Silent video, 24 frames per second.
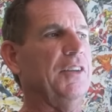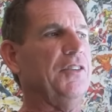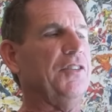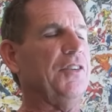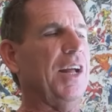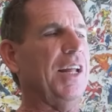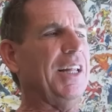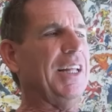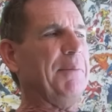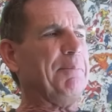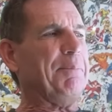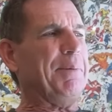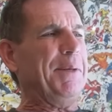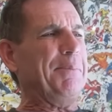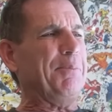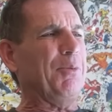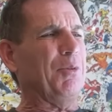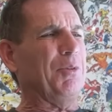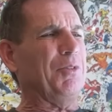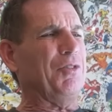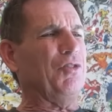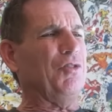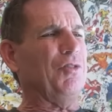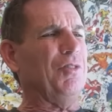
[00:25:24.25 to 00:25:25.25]
It's not like
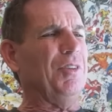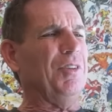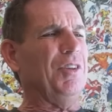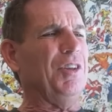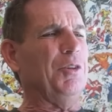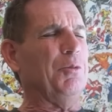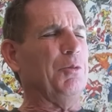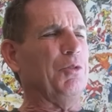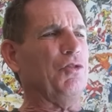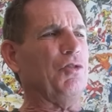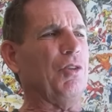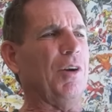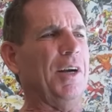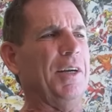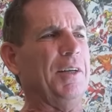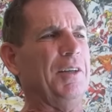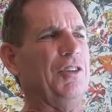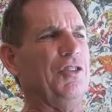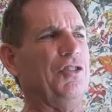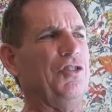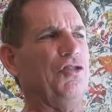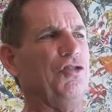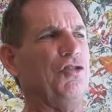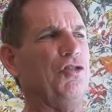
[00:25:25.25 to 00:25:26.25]
people were you were
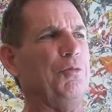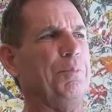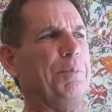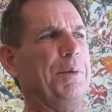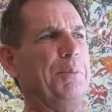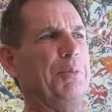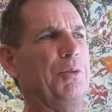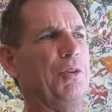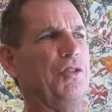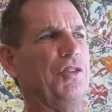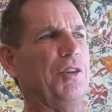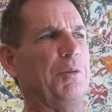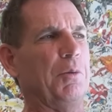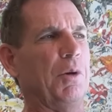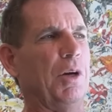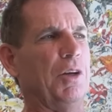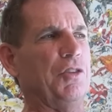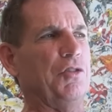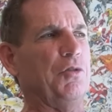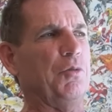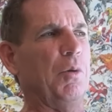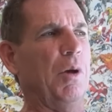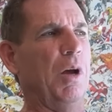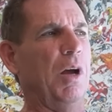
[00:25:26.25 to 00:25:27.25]
trying to shoot people because they were
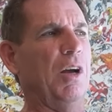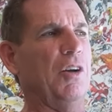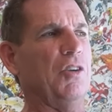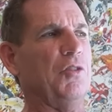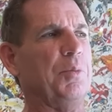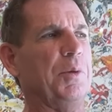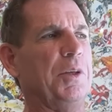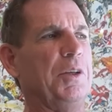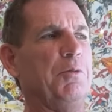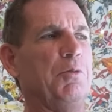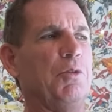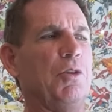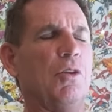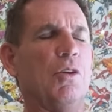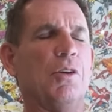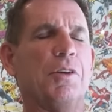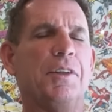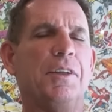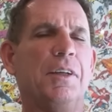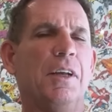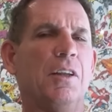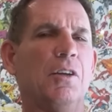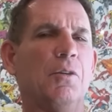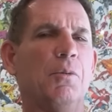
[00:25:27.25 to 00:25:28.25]
on drugs, but you would
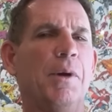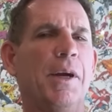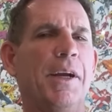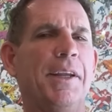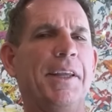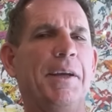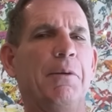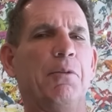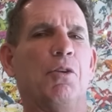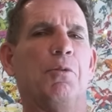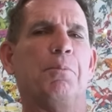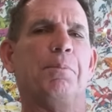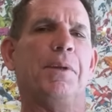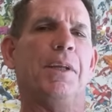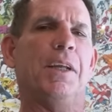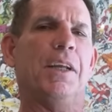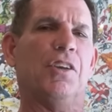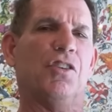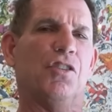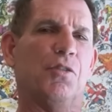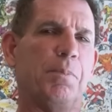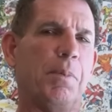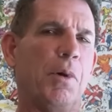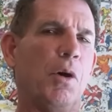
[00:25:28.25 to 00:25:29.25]
look the other way and they weren't
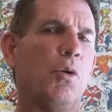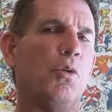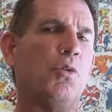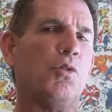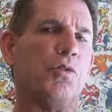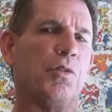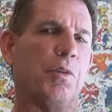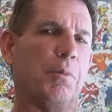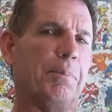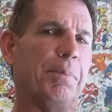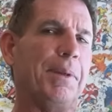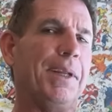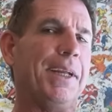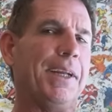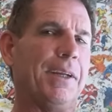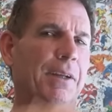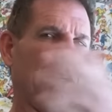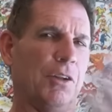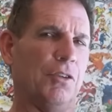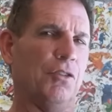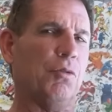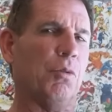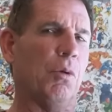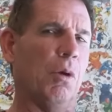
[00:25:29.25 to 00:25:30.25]
being exposed for being
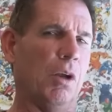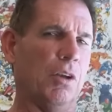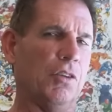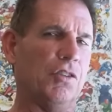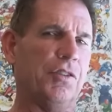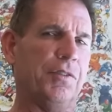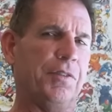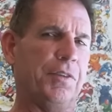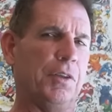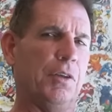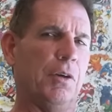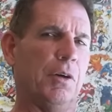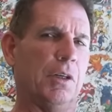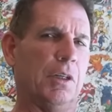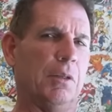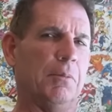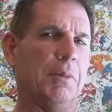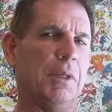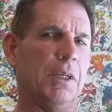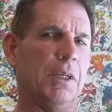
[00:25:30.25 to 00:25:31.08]
on drugs, if you know what